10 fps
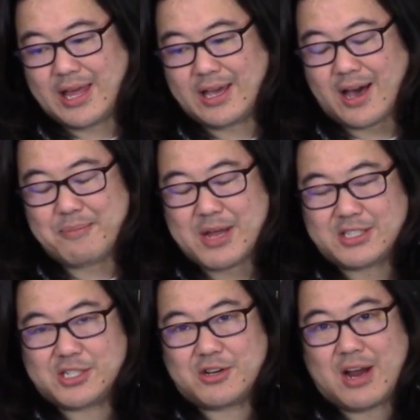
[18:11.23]
like, I'm
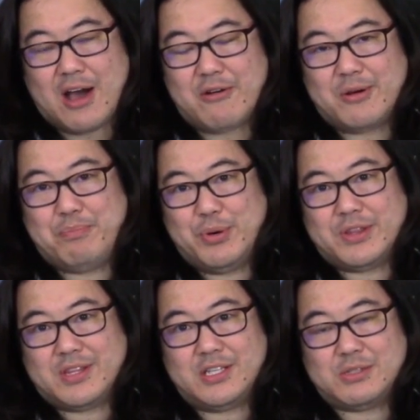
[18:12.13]
not sure how to
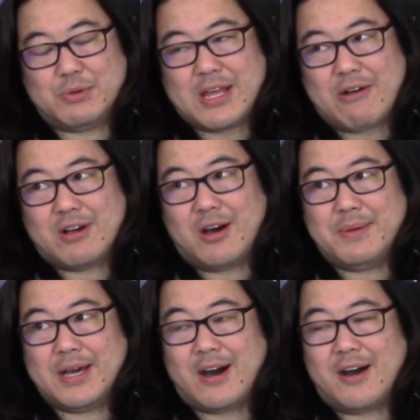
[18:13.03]
put this without
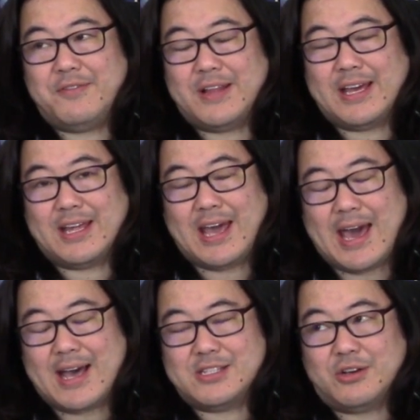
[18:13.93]
coming off like an
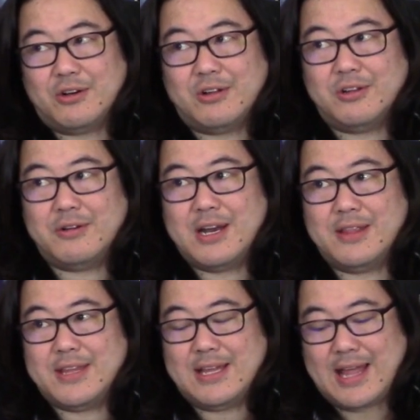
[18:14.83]
asshole or
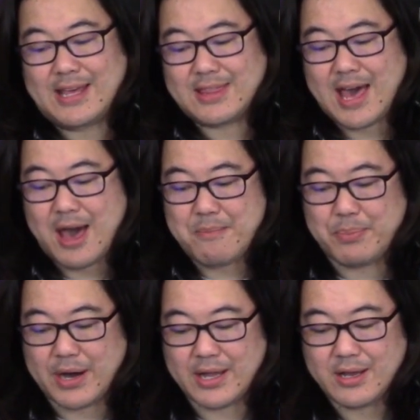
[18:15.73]
anything like
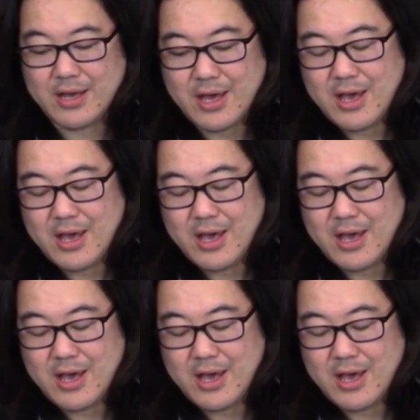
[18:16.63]
that, but